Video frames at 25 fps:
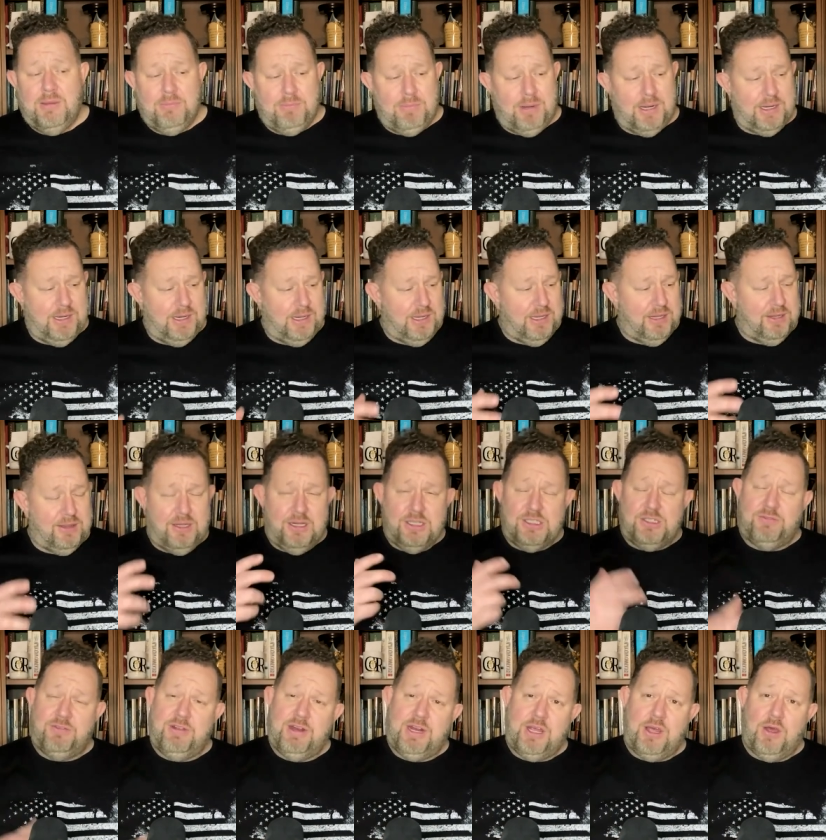But in this
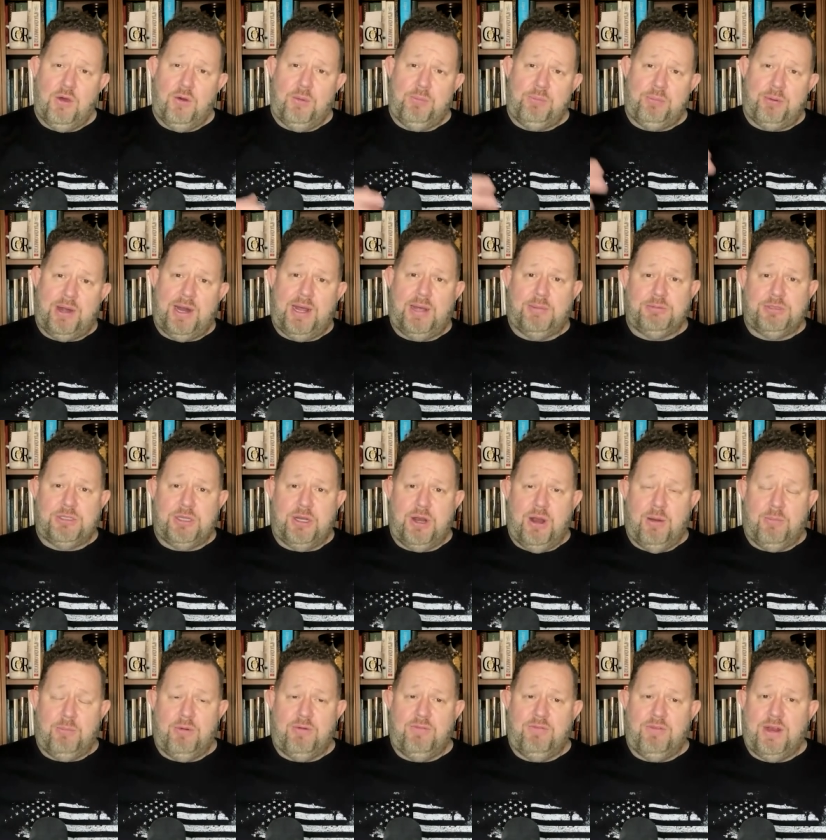video, and perhaps a
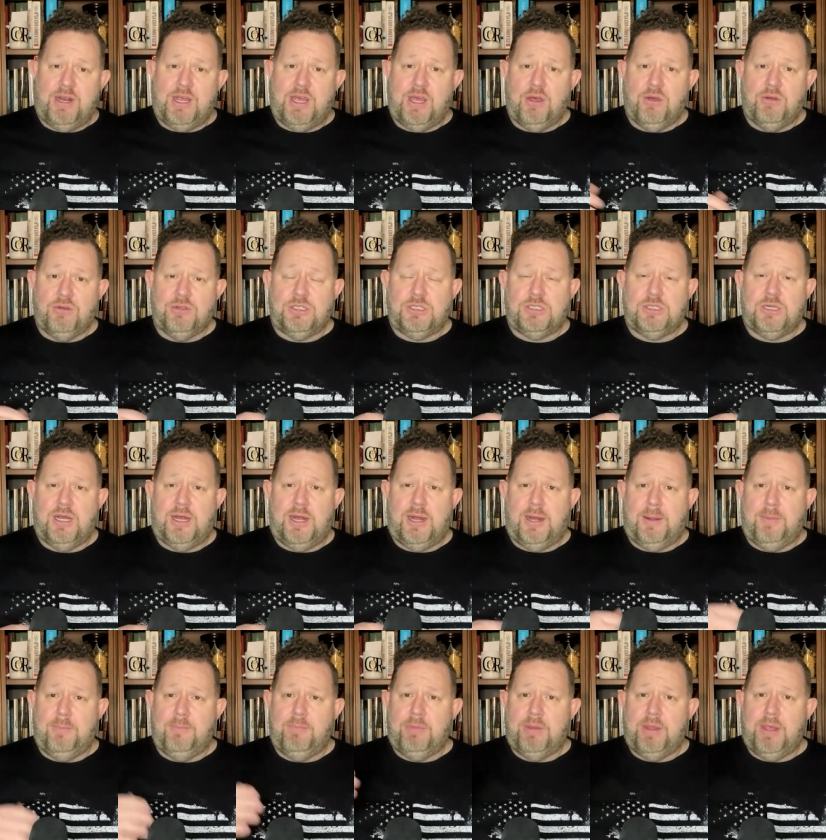number of videos
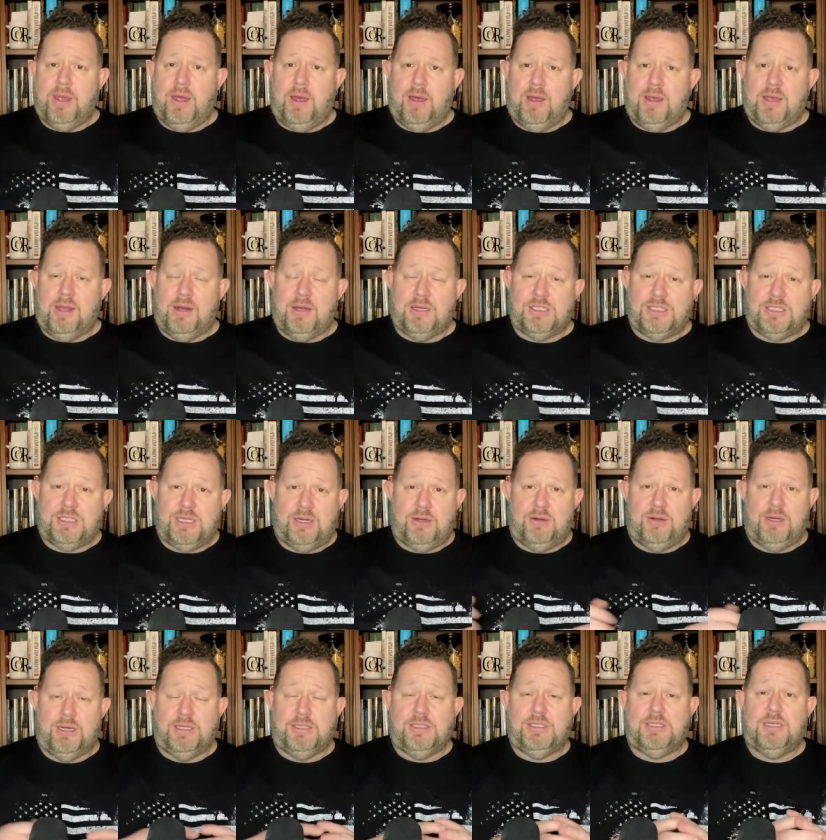um, uh, in a
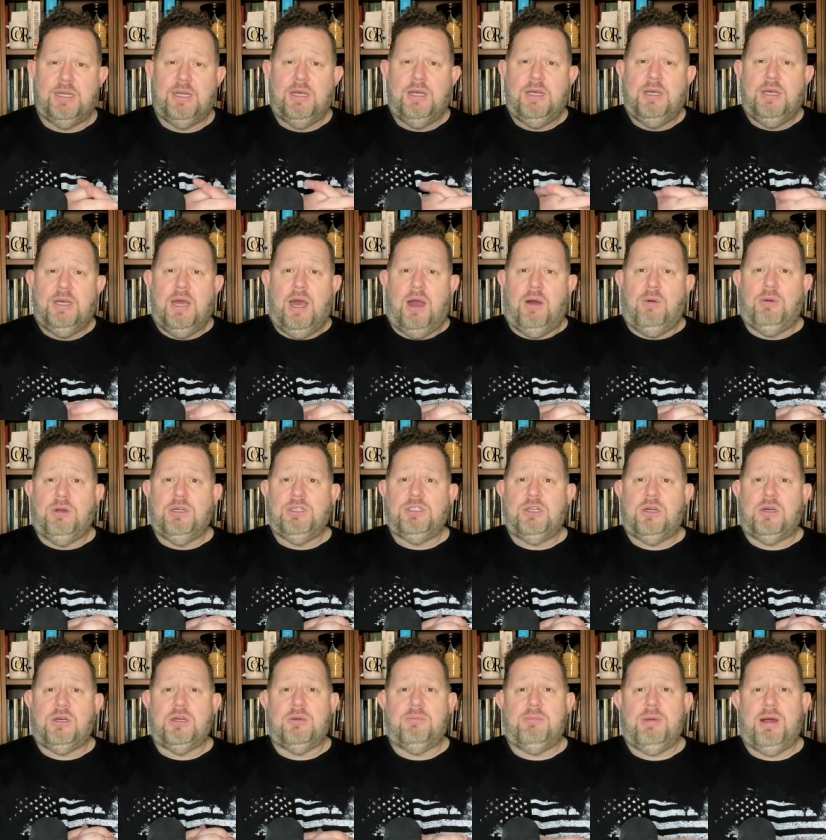series, I want to
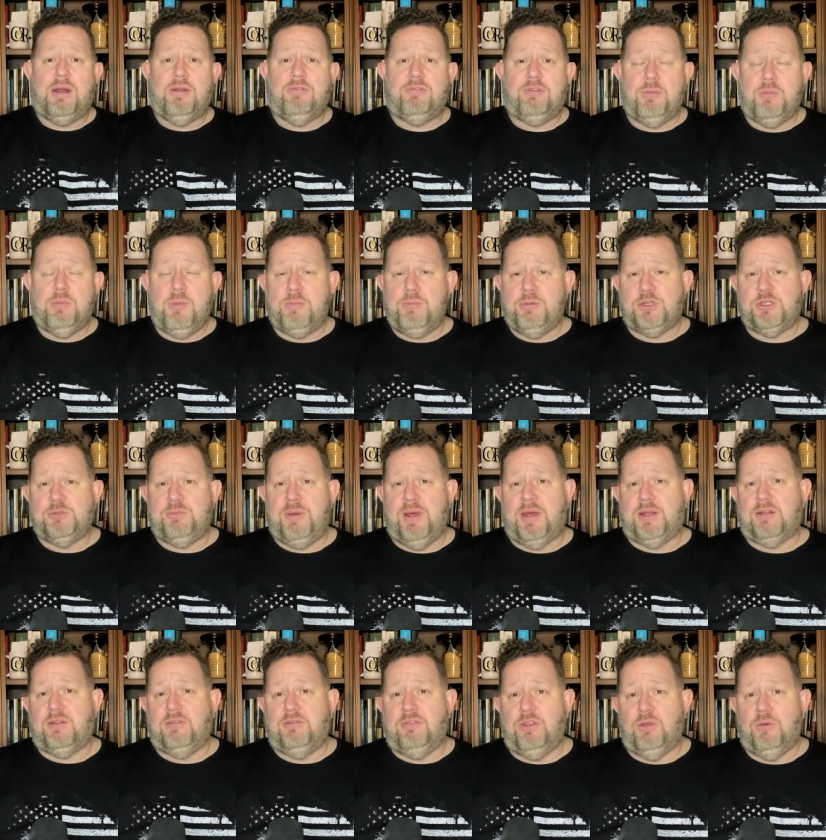talk about it from a
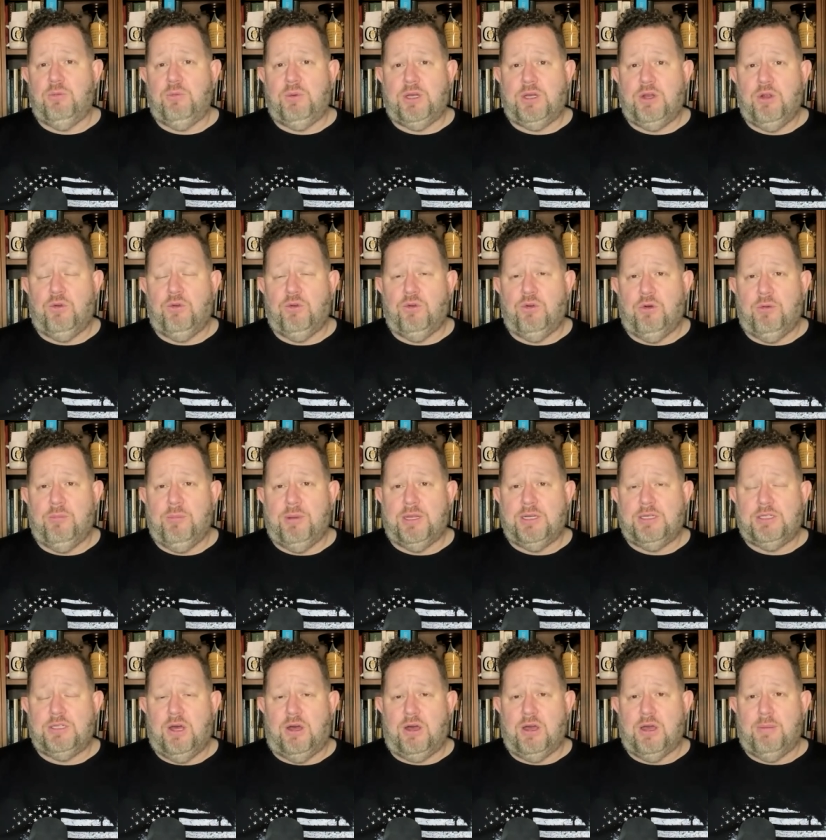perspective that we don't normally
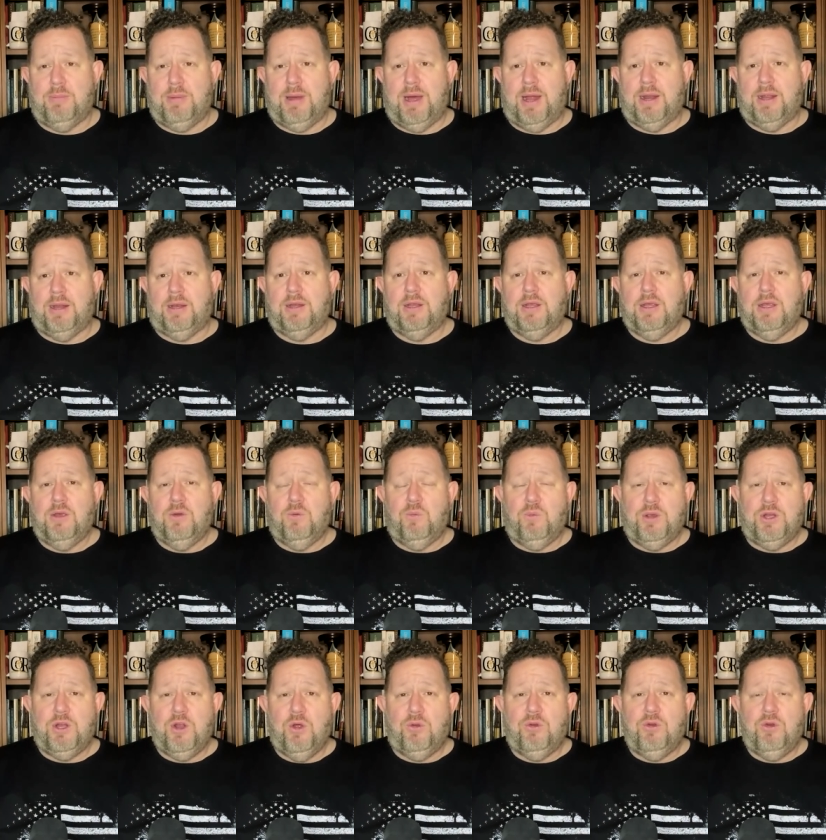talk about it.
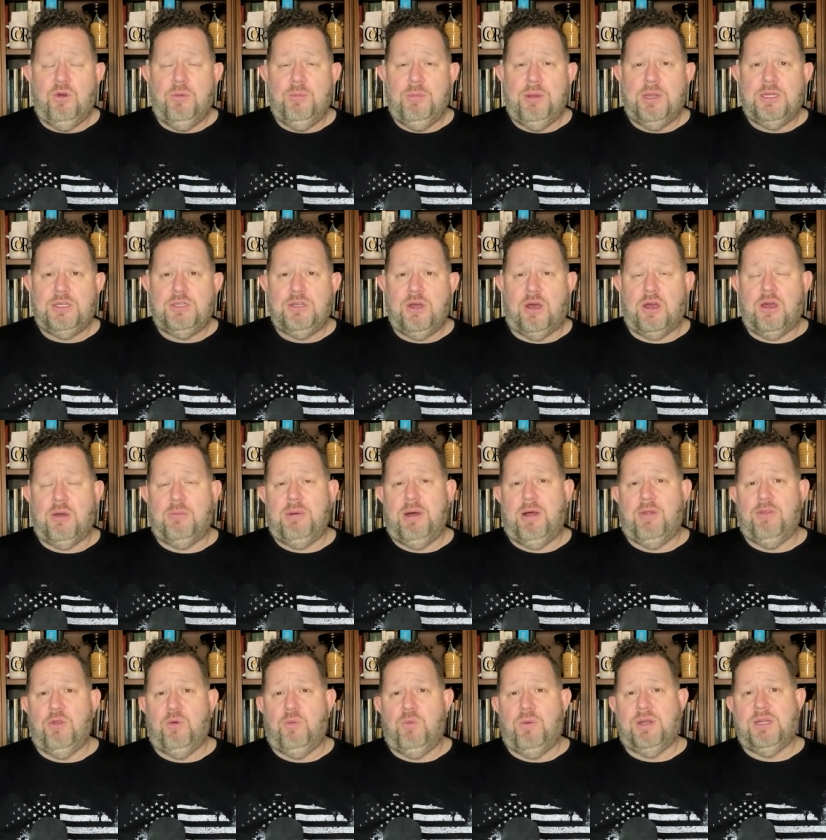We don't normally talk
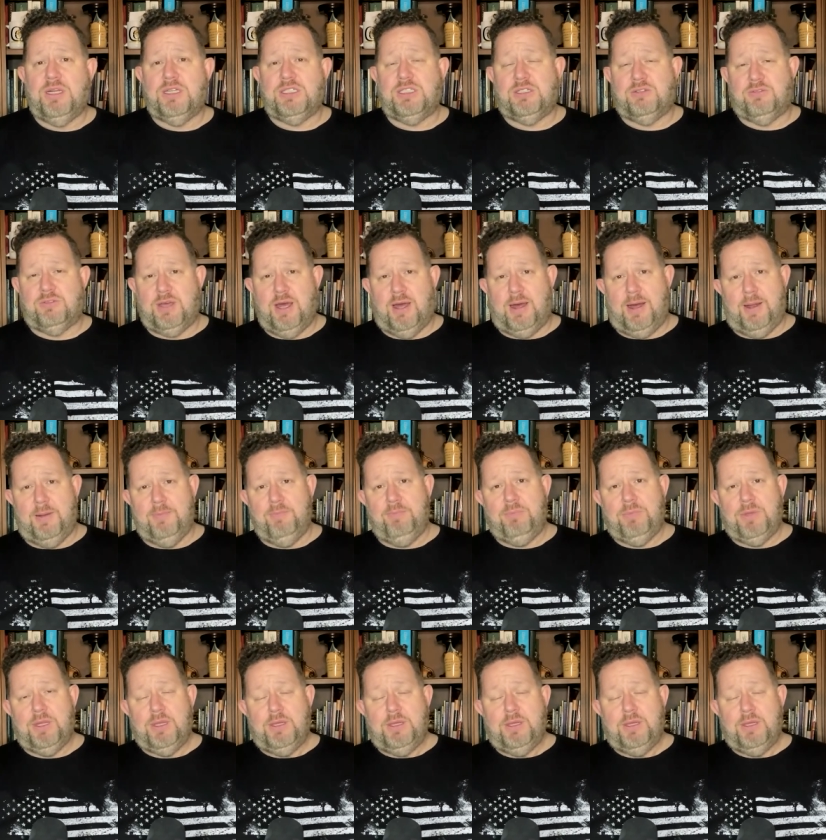about the oneness of God